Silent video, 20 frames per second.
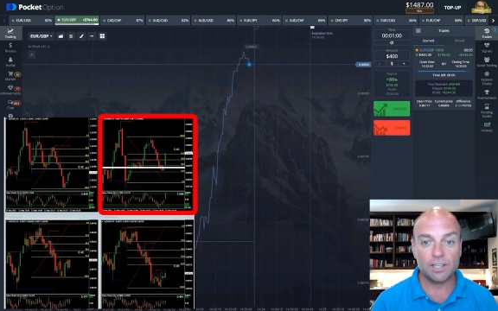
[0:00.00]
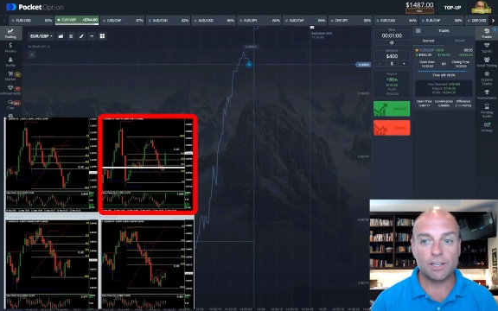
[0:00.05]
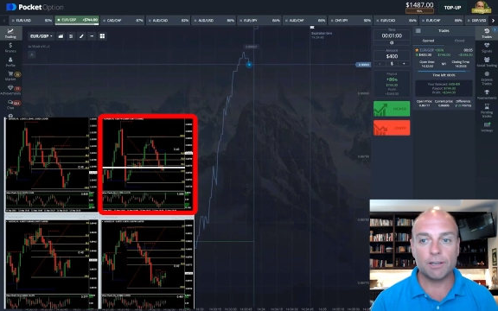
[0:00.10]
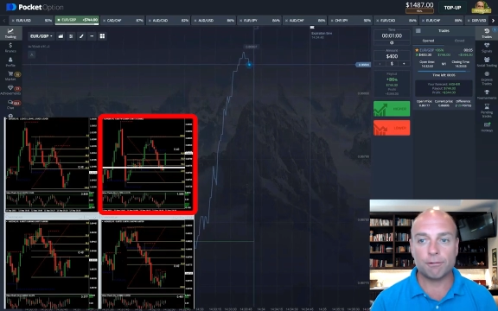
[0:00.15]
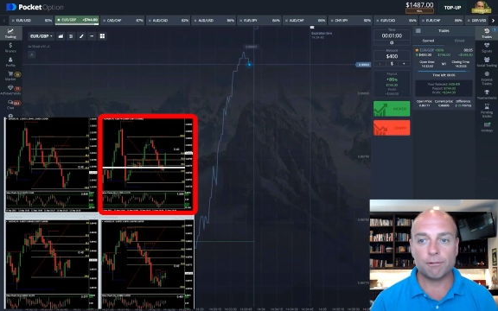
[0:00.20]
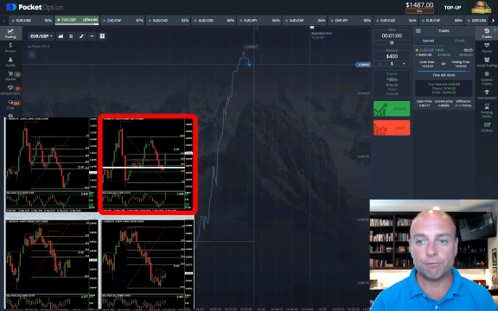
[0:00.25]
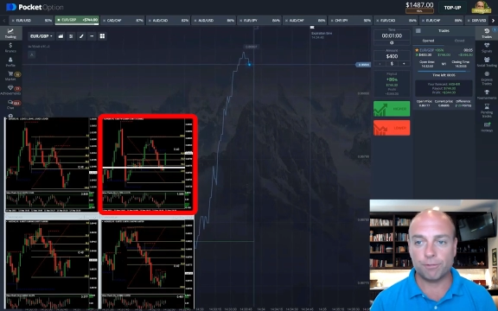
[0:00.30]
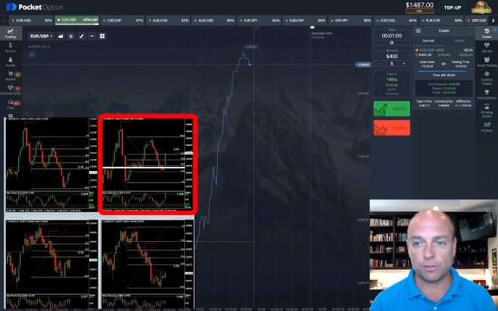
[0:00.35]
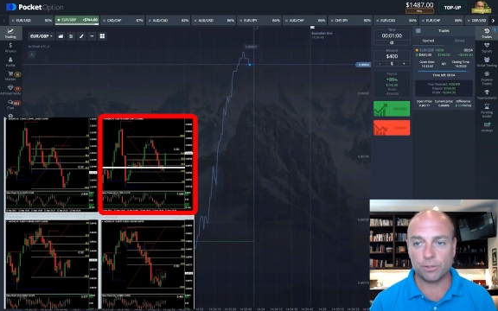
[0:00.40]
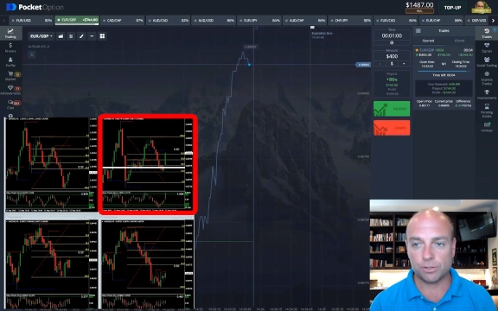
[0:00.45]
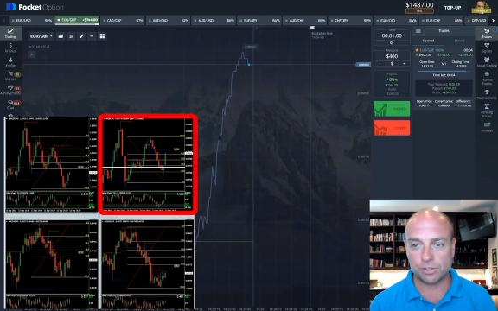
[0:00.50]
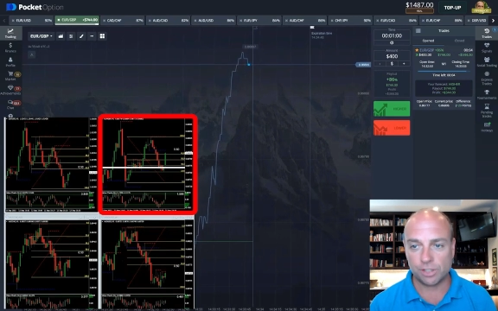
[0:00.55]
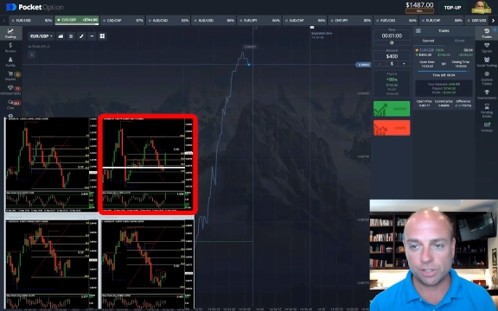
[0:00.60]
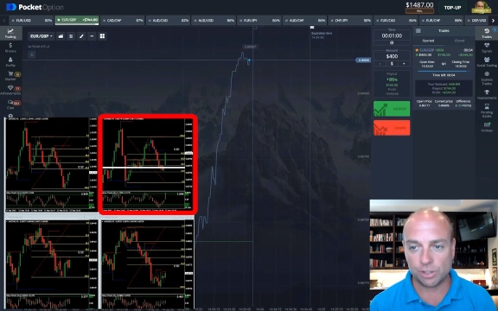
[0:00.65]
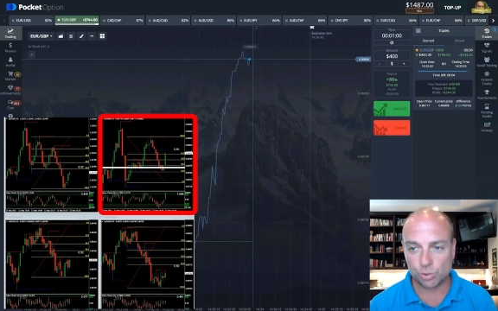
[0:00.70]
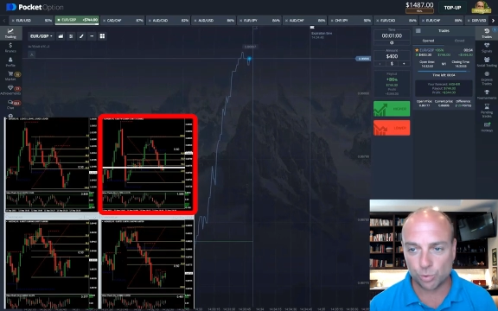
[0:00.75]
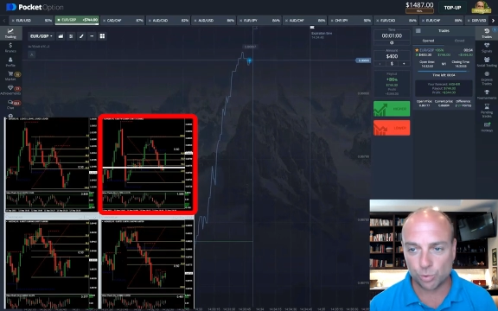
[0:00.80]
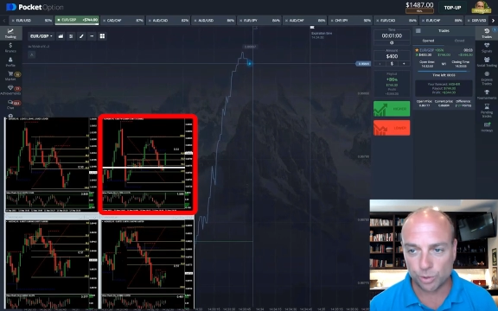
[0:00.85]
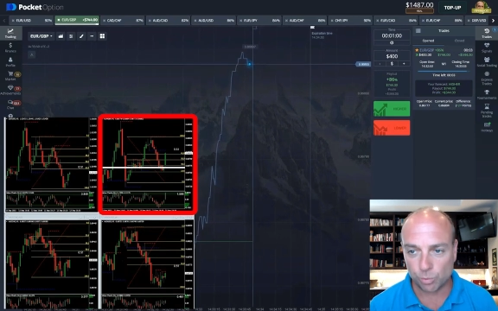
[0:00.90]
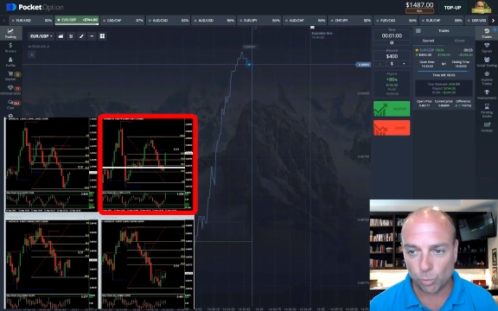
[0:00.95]
first
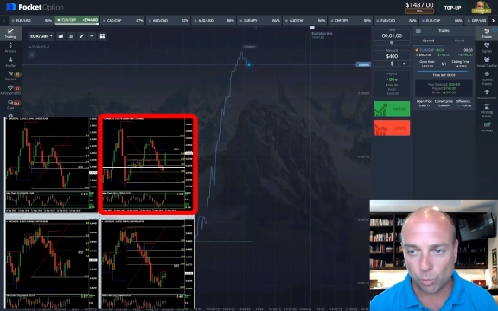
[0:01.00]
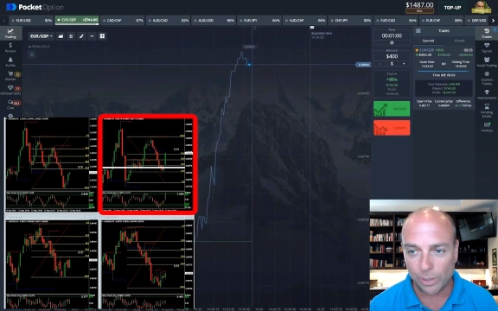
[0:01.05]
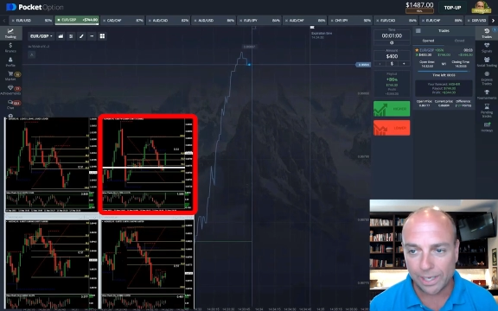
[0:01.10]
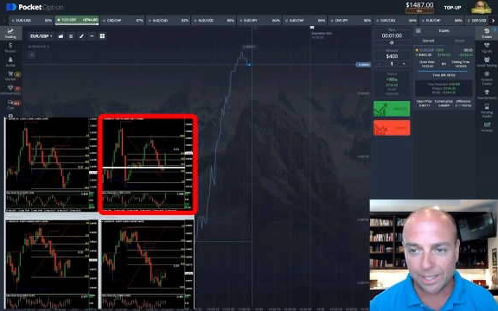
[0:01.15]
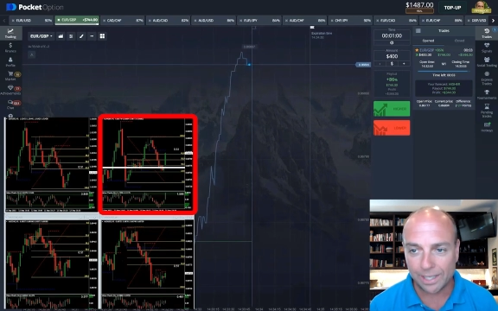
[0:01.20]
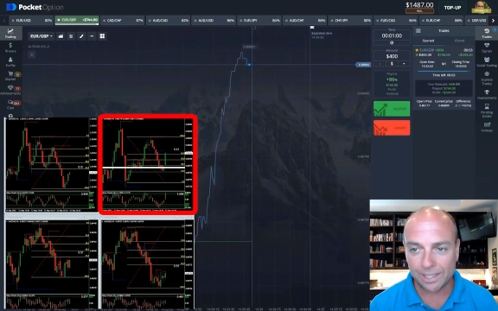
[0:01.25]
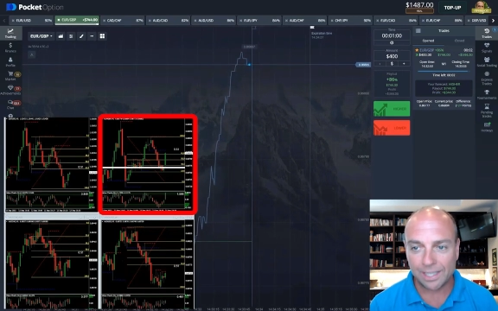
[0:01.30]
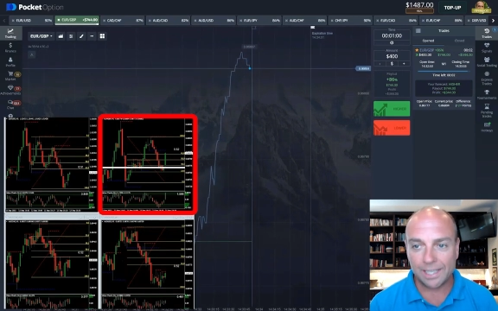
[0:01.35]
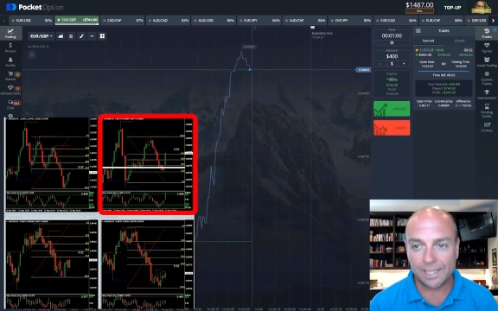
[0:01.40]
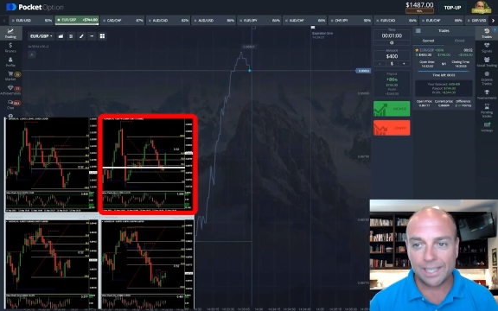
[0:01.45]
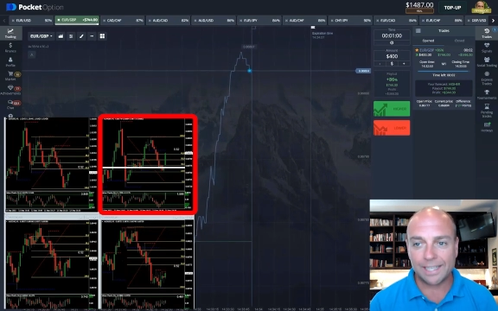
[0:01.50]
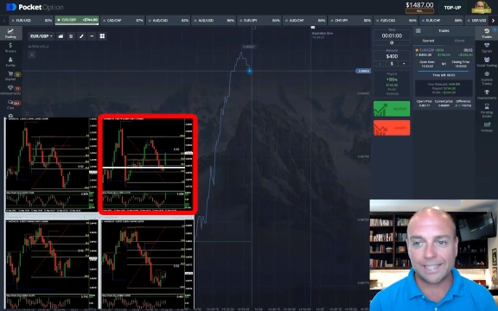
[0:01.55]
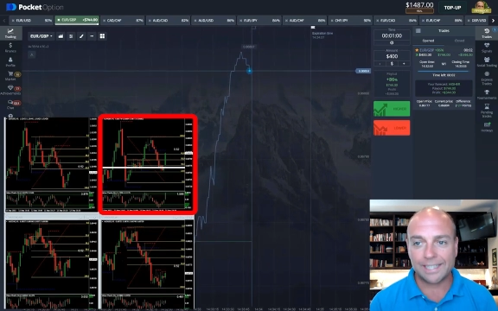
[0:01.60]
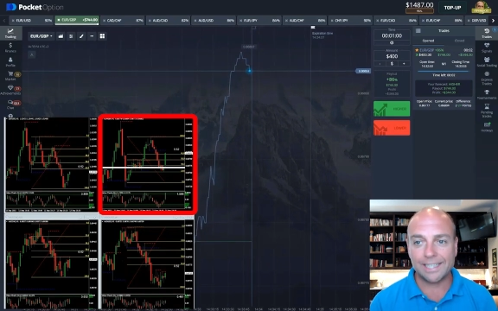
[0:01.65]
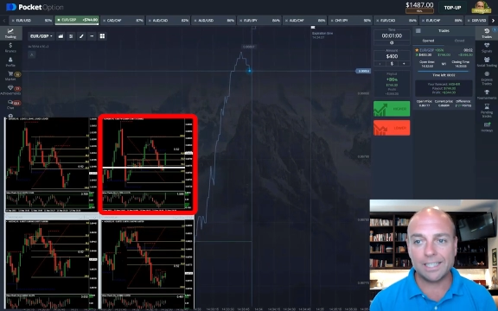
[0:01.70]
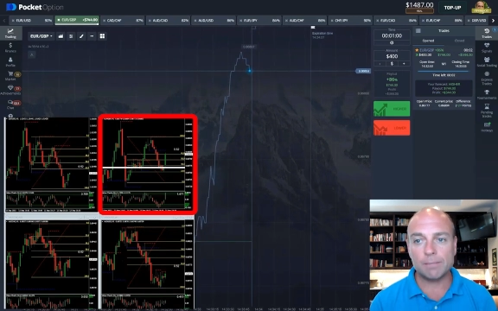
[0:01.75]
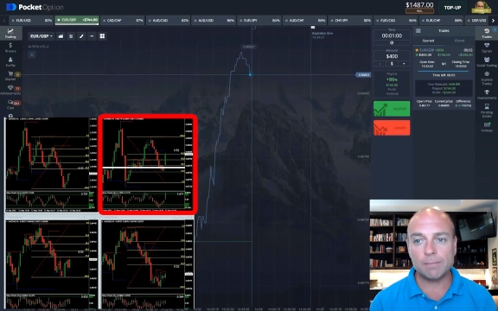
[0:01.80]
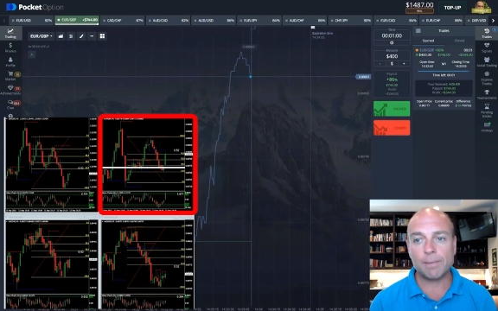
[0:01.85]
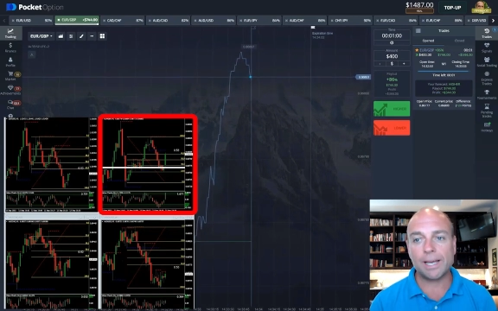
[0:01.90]
entry win, getting